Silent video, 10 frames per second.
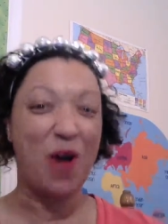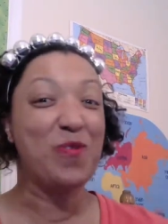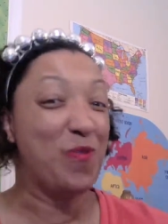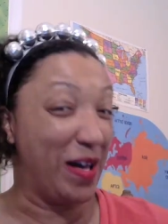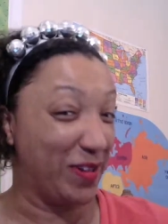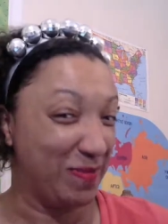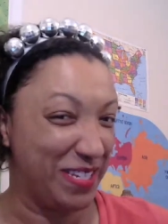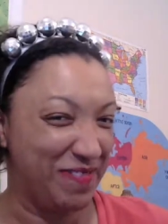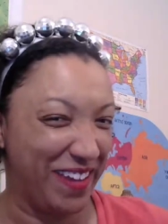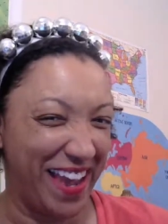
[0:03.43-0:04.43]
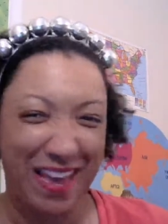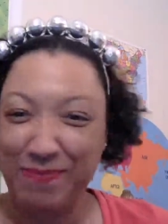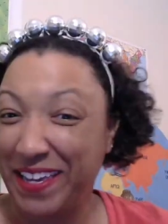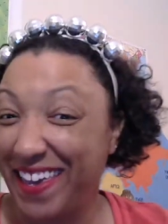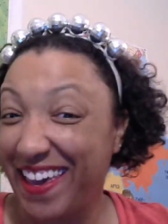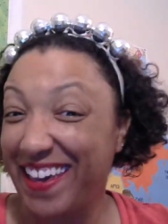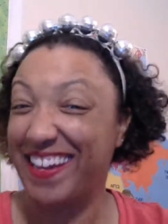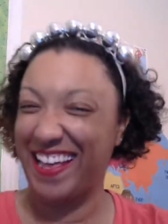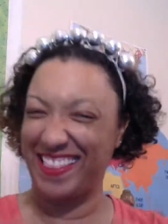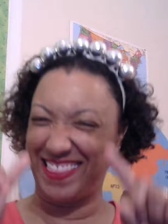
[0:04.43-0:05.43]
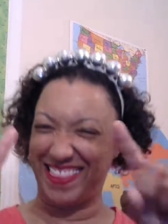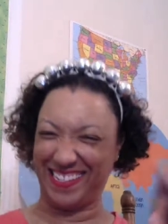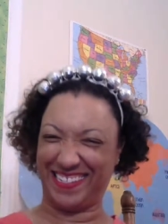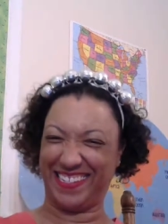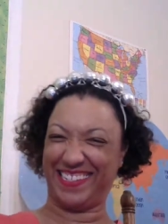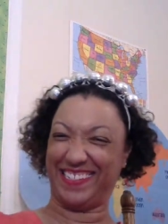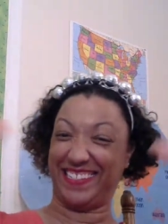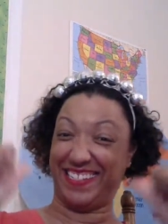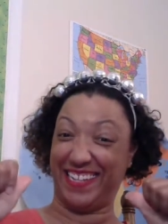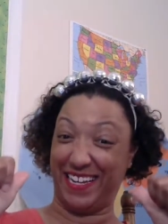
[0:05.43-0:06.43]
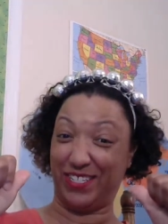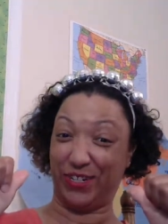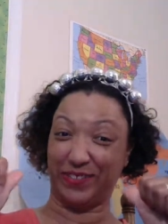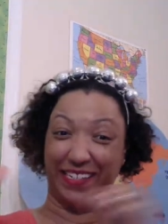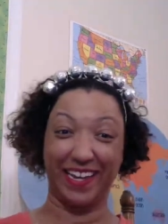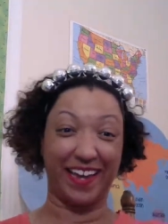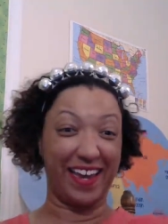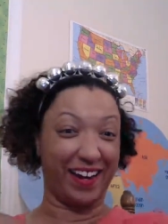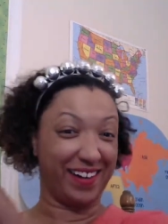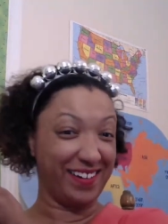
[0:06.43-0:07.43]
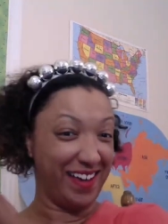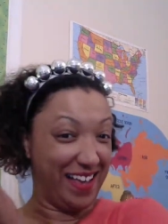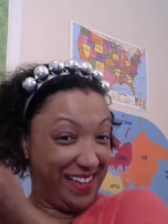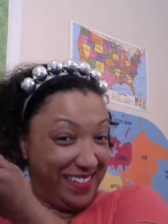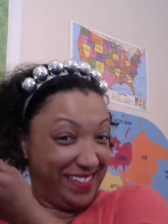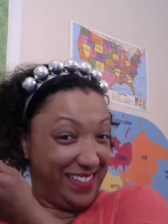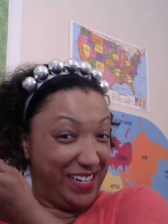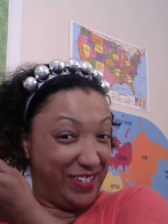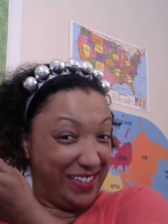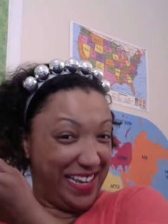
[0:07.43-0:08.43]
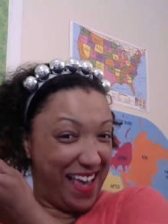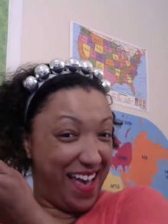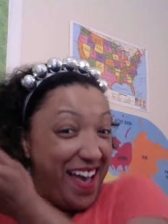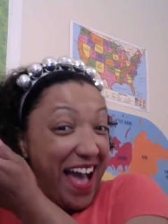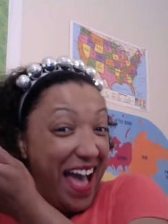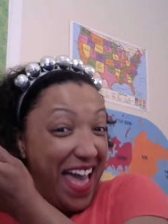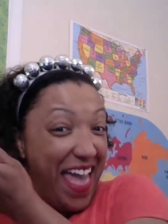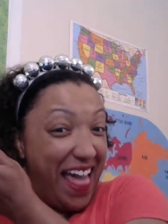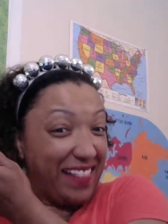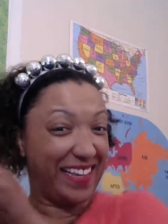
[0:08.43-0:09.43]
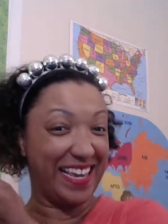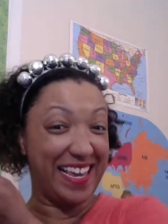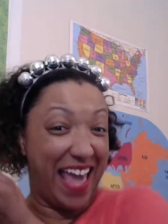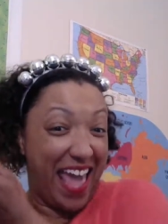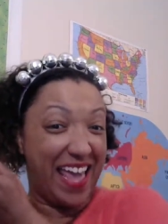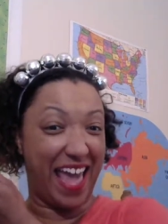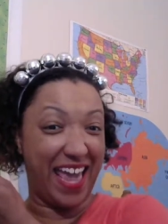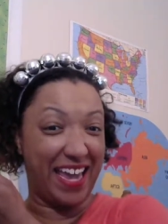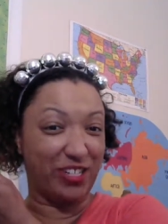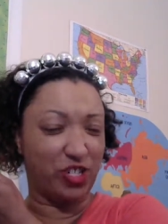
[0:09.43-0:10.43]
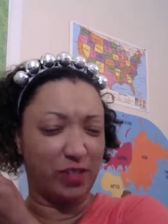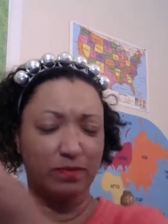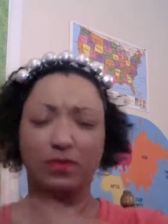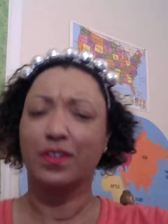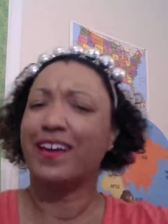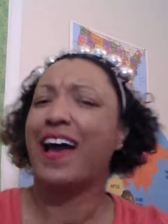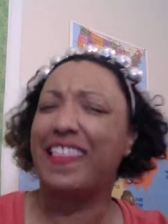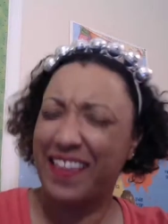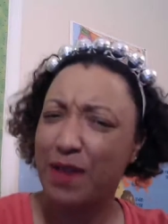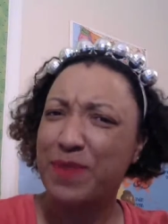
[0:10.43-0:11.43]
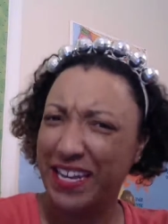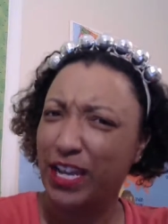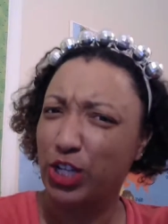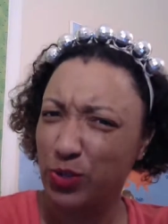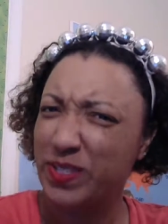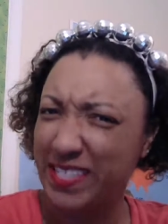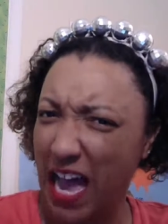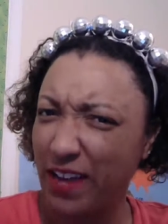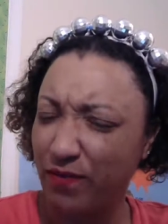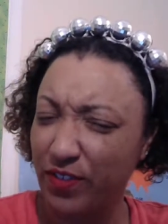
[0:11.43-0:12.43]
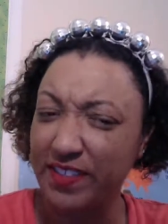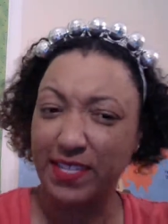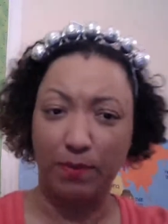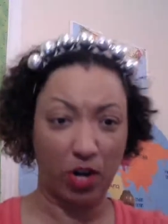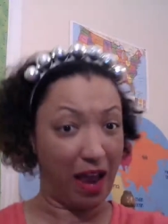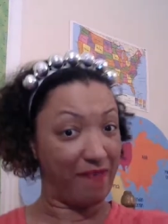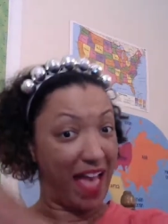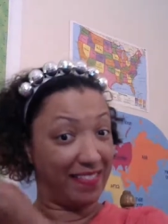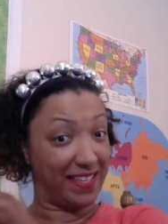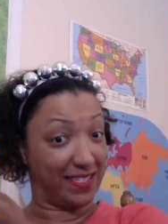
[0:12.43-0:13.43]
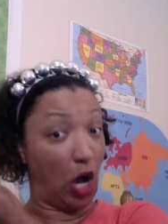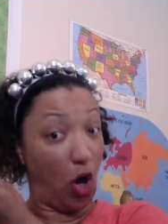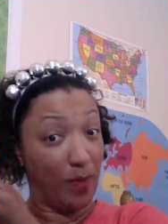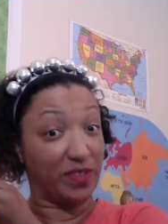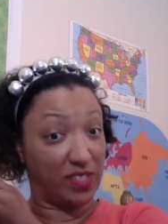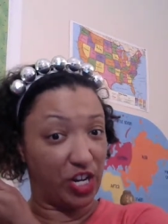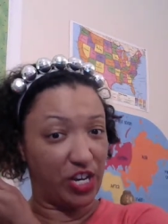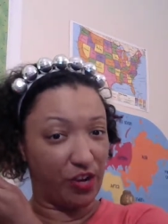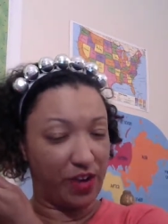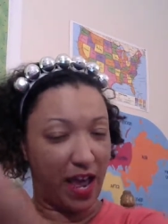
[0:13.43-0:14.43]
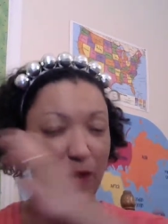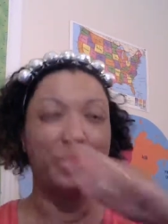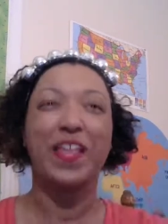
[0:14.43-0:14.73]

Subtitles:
Welcome to VIP Kid. This is Teacher Leah here. Teacher Leah, Leah. I think I'm getting a new sign for the summer. I've had this almost a year now.